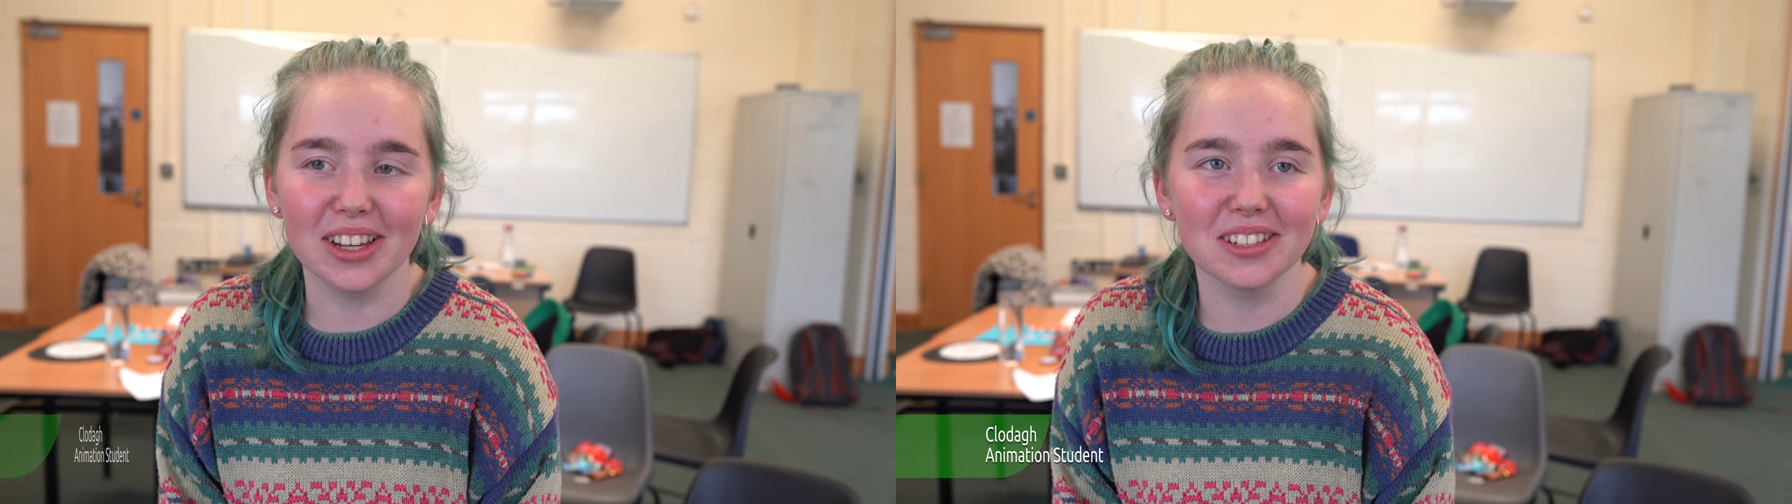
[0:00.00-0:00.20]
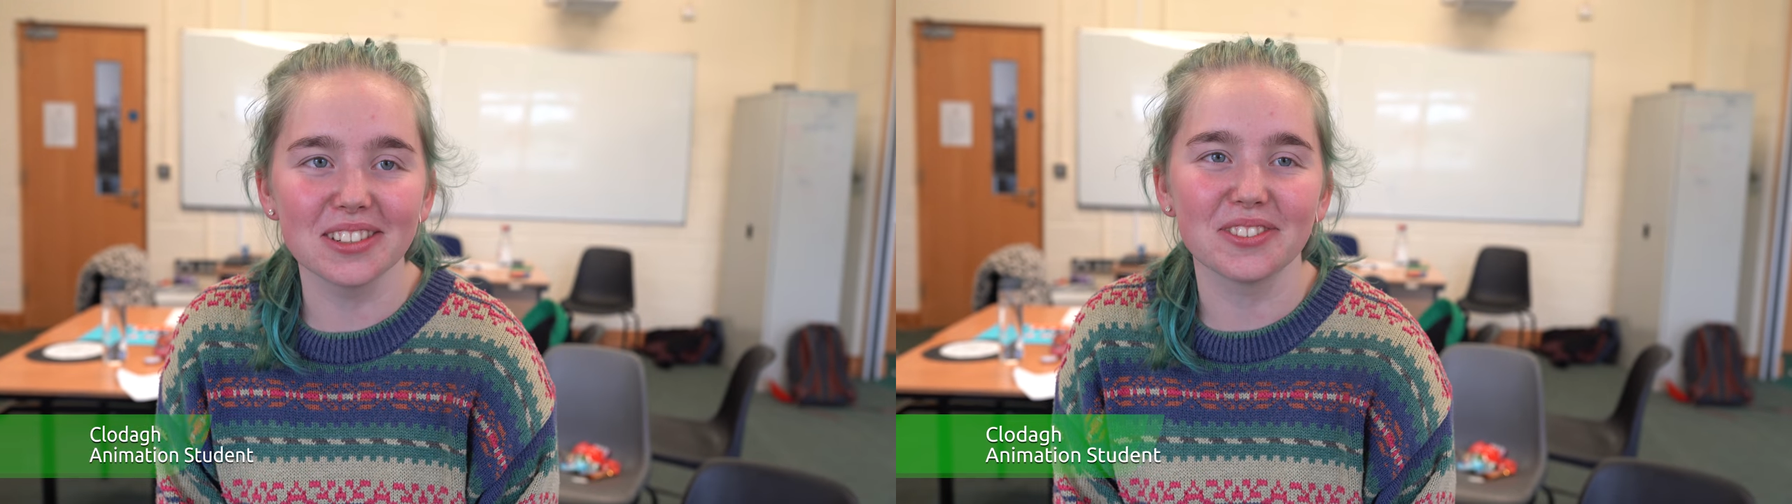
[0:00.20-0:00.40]

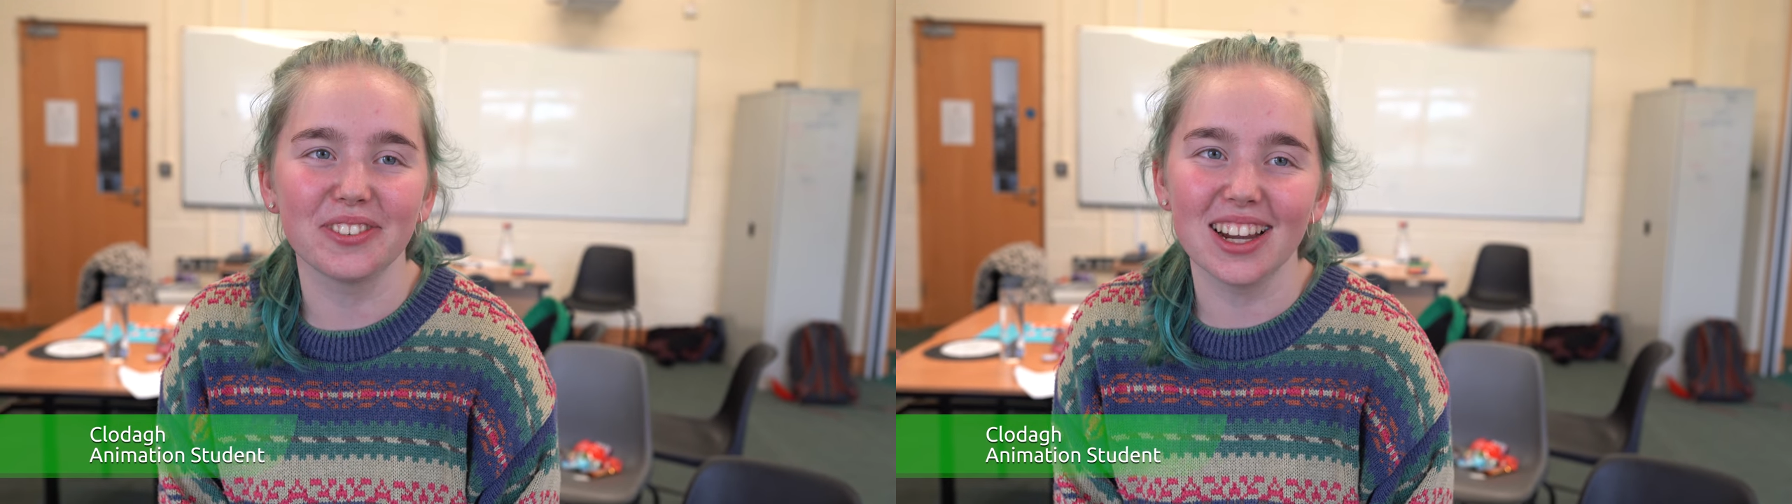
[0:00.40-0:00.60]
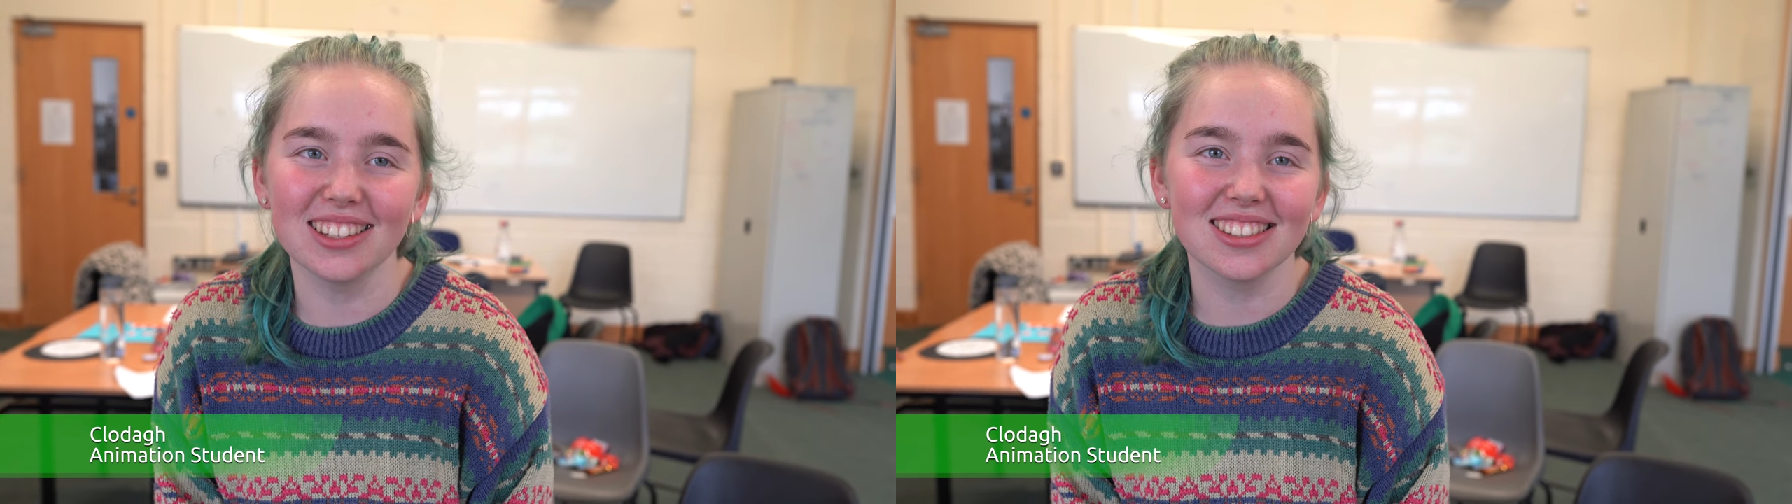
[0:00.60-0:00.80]
made loads of
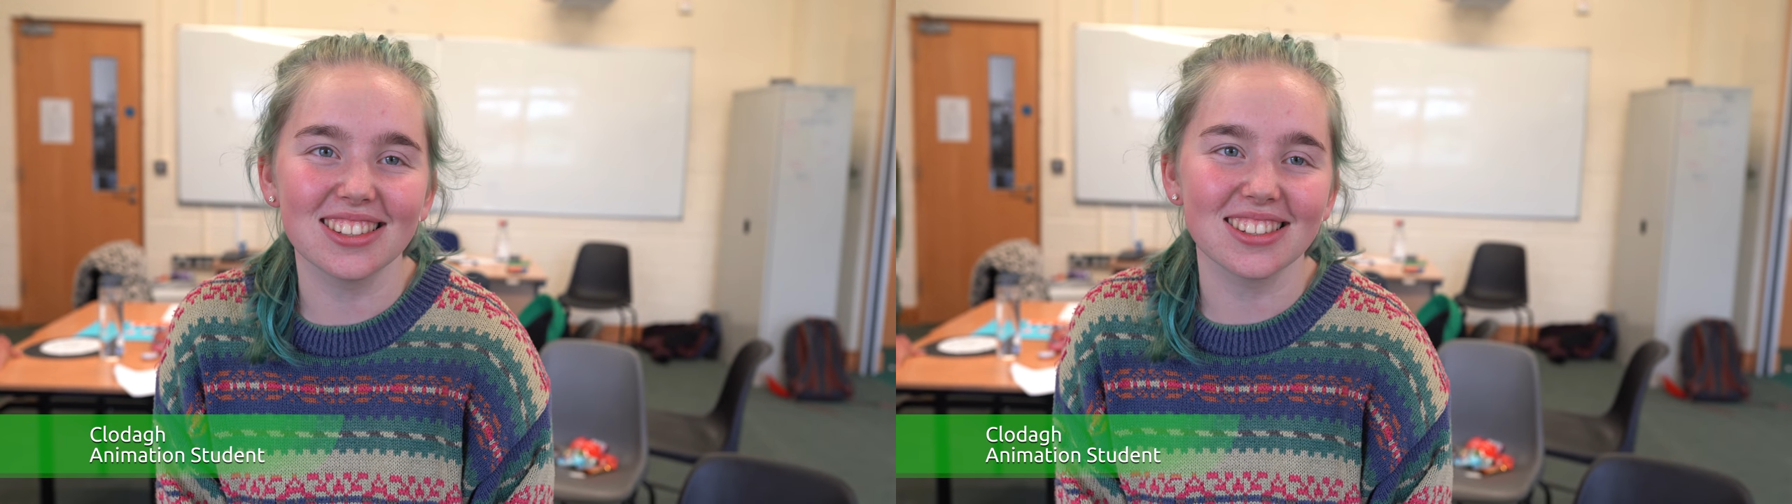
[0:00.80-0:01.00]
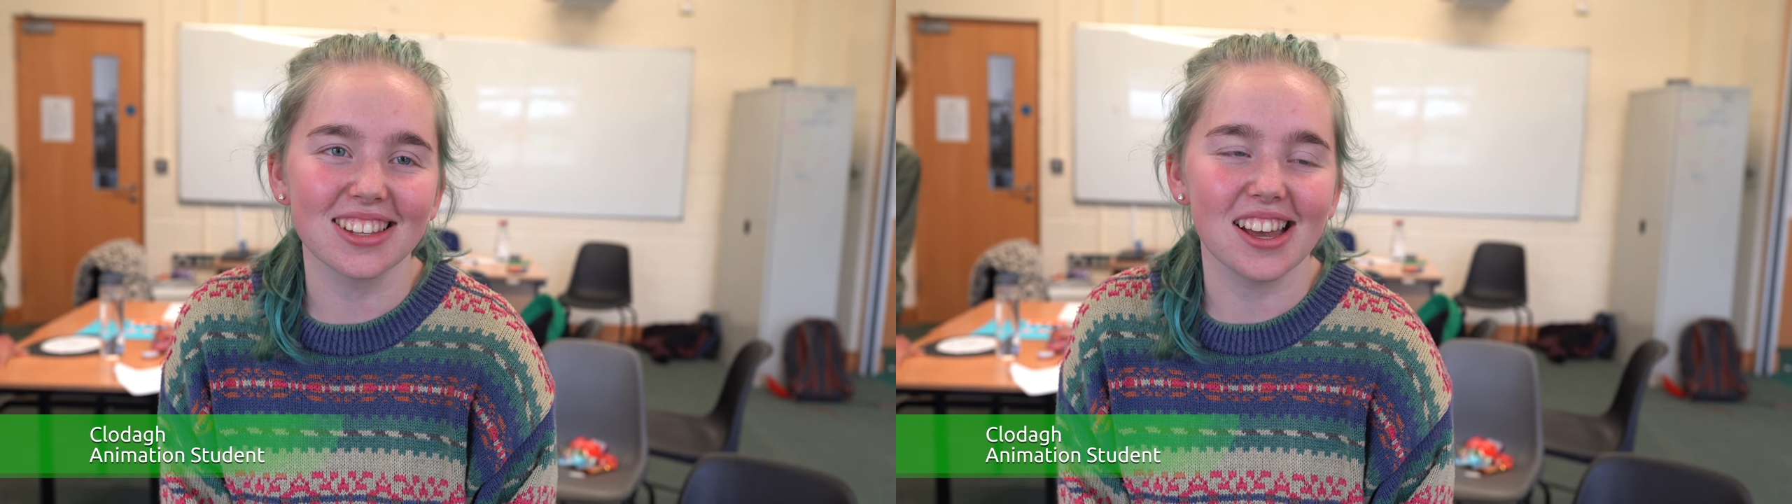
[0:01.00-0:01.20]
friends,
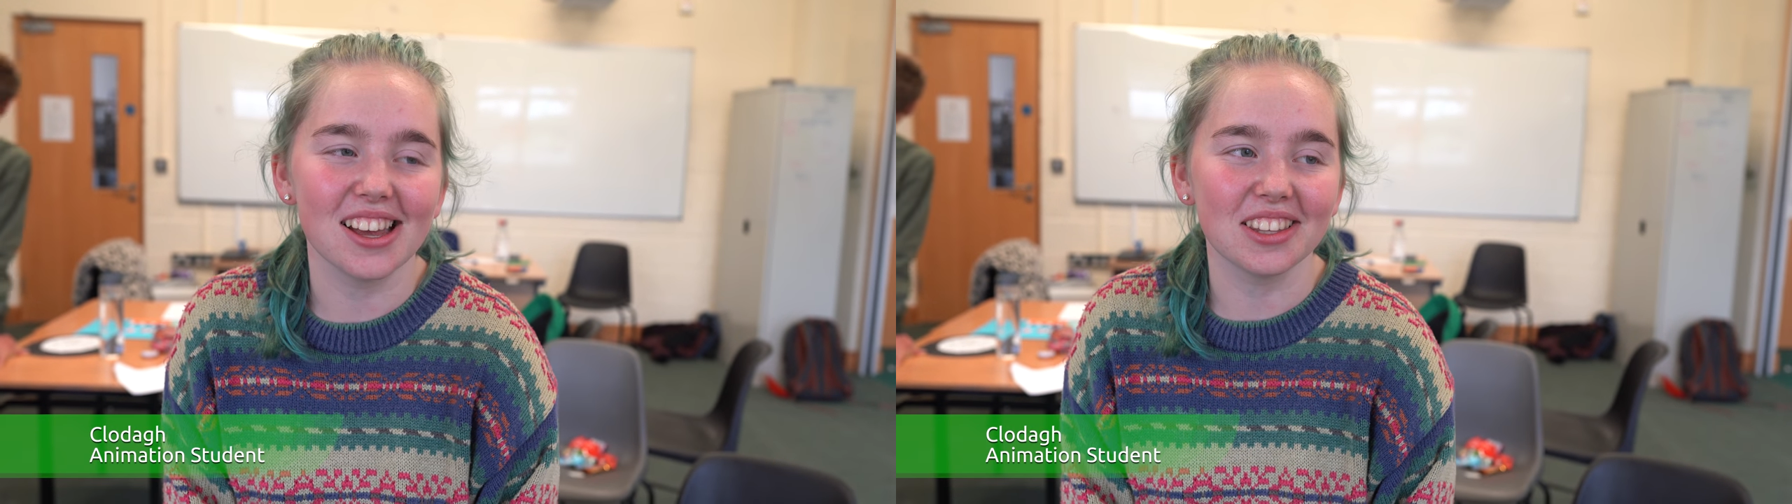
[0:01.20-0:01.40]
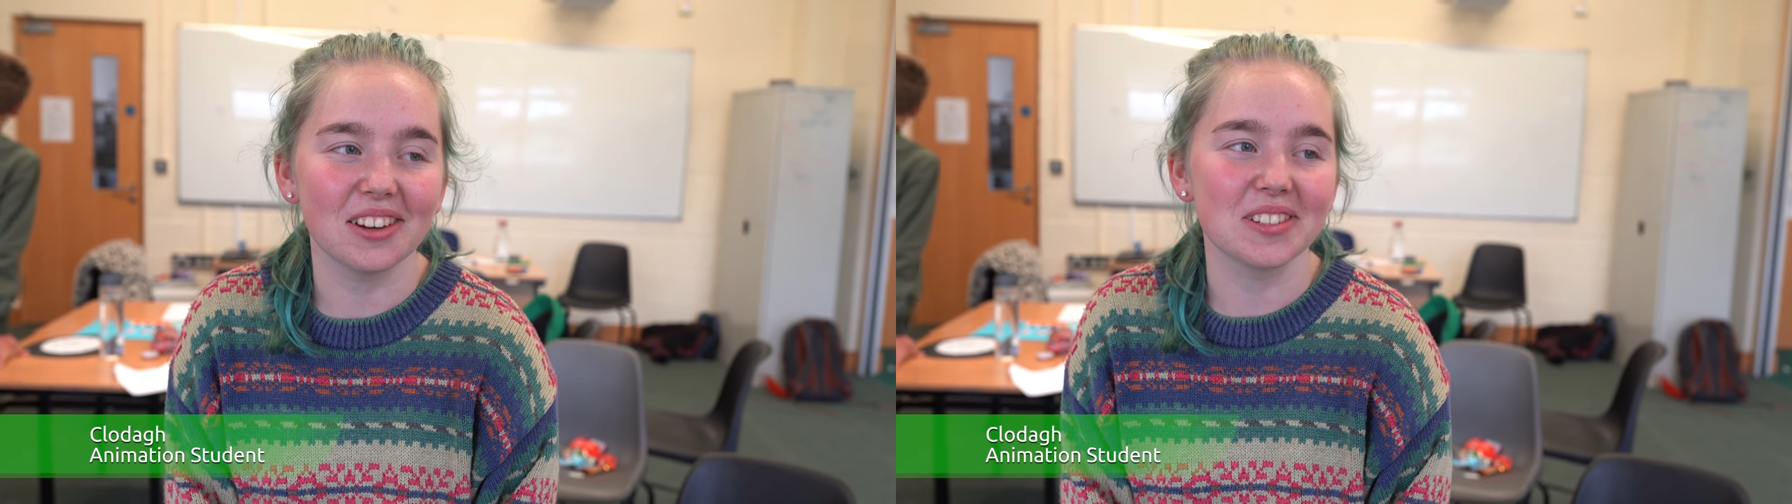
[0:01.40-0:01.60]

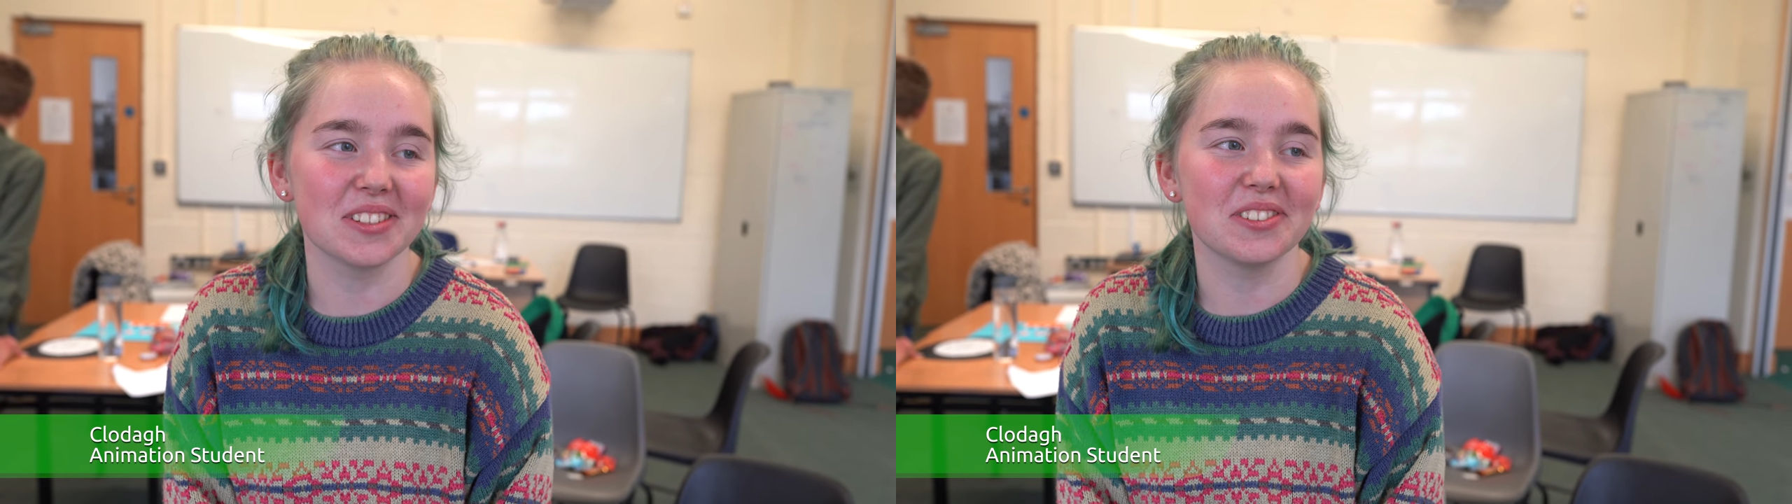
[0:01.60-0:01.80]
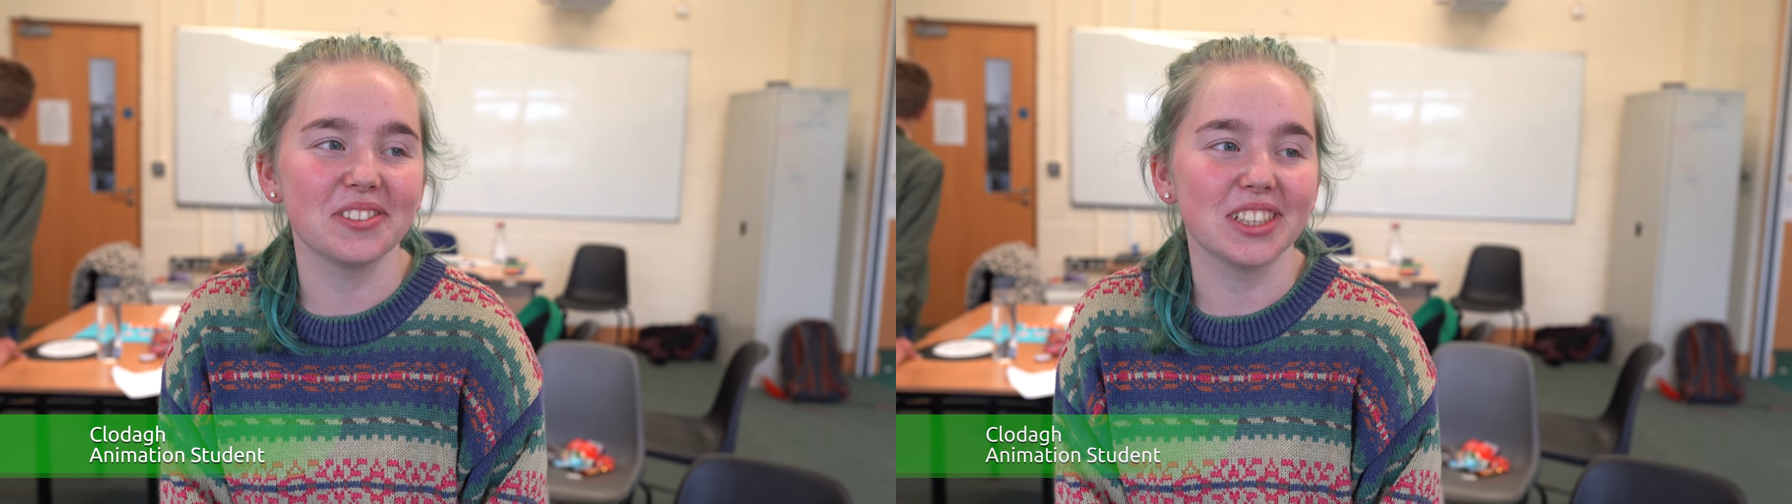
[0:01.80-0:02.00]
uh, that was
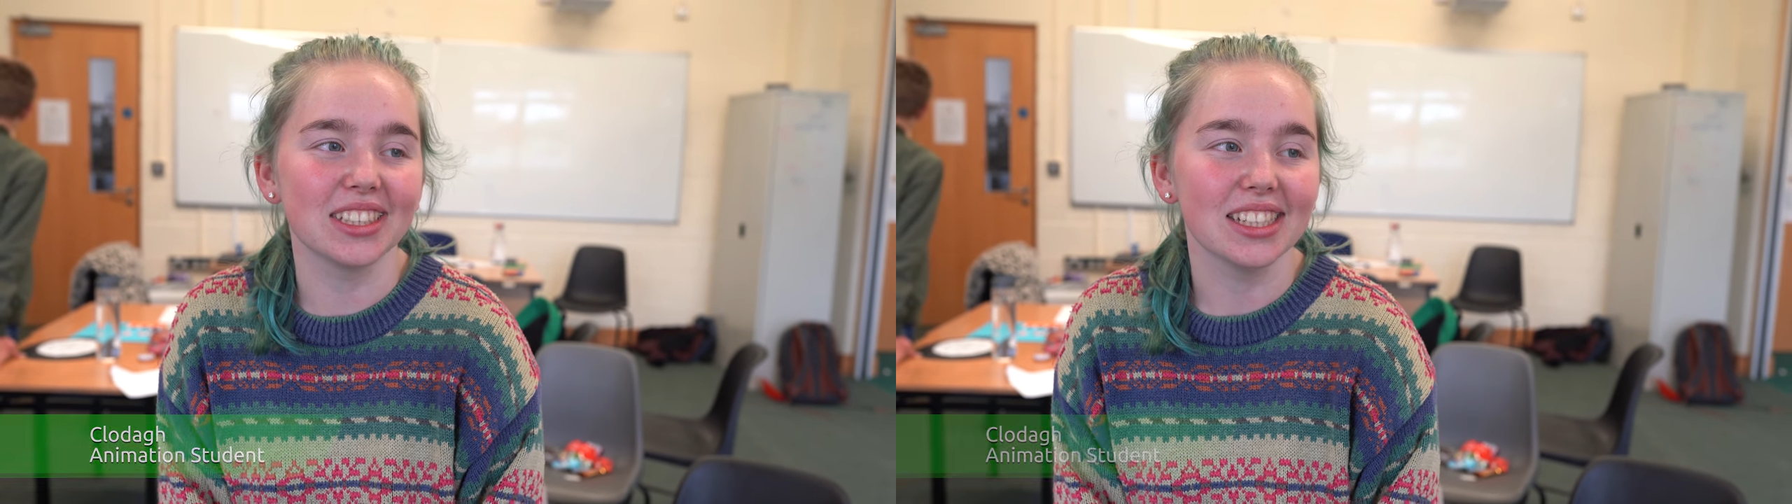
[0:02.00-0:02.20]
really fun,